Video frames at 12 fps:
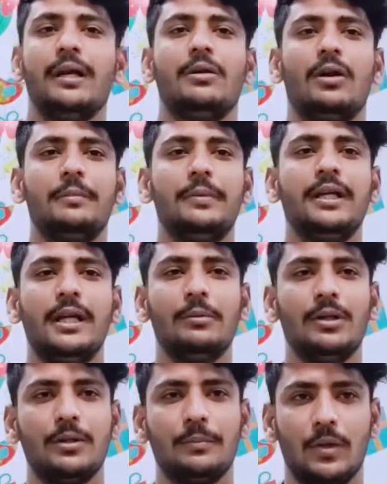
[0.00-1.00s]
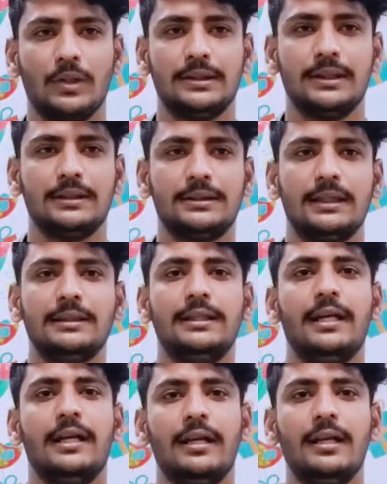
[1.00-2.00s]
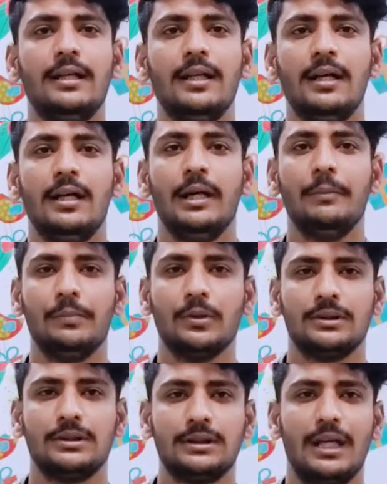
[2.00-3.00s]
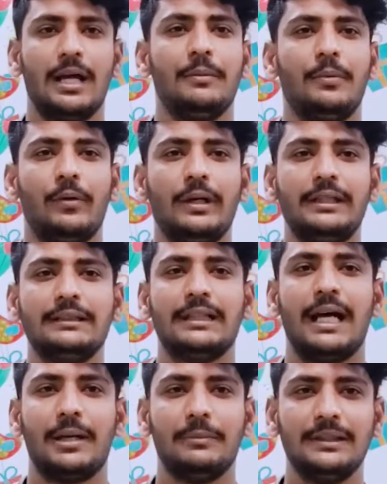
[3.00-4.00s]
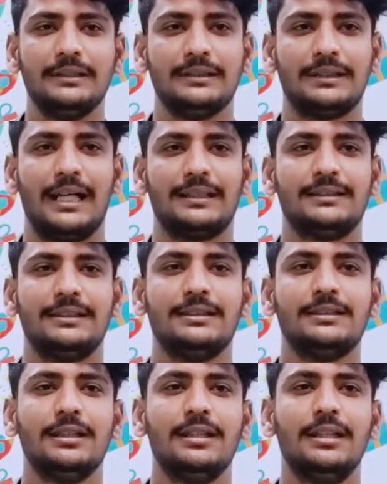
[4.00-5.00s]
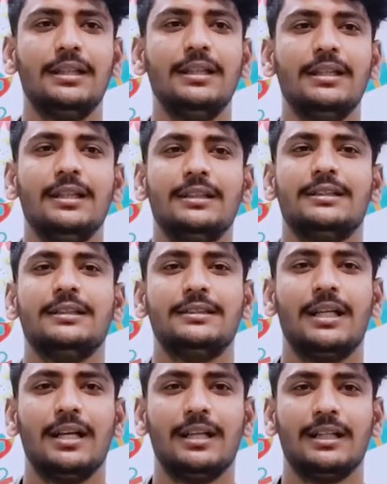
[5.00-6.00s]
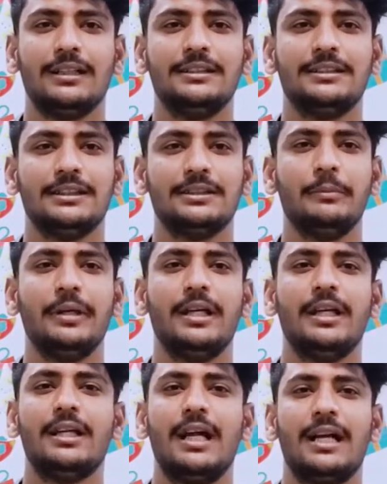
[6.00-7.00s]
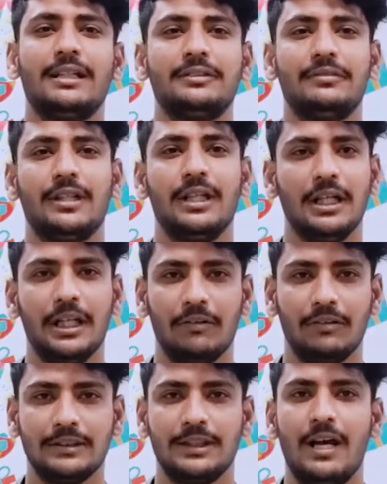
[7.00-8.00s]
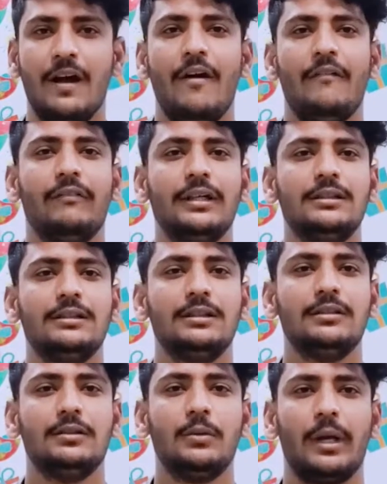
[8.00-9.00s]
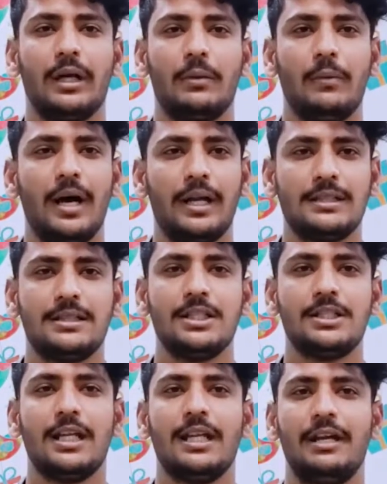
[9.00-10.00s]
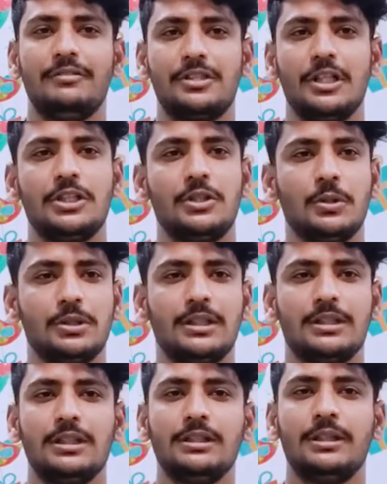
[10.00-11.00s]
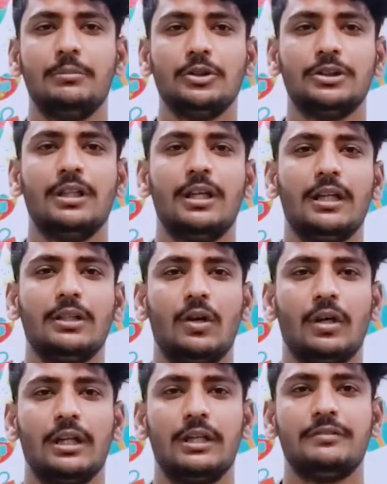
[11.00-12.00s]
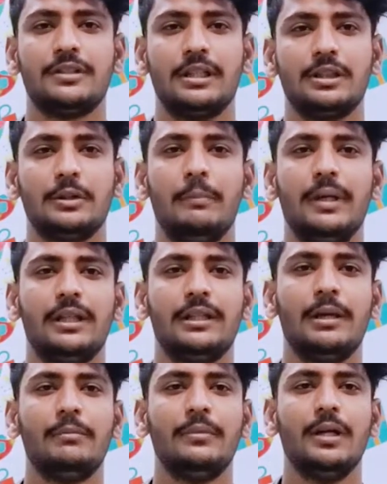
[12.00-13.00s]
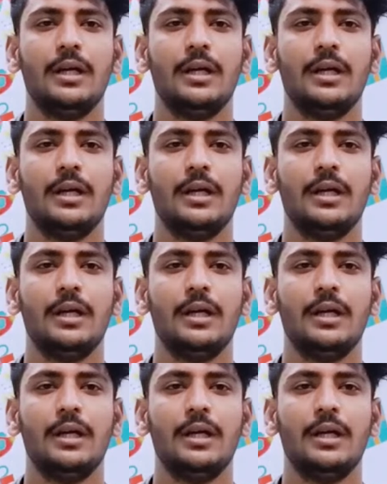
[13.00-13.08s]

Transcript: not being able to process sensorial inputs and provide desirable instructions in sensorial conditions, making it hardest for the little ones. One, to acquire essential life skills, social skills, emotional and cognitive skills, make them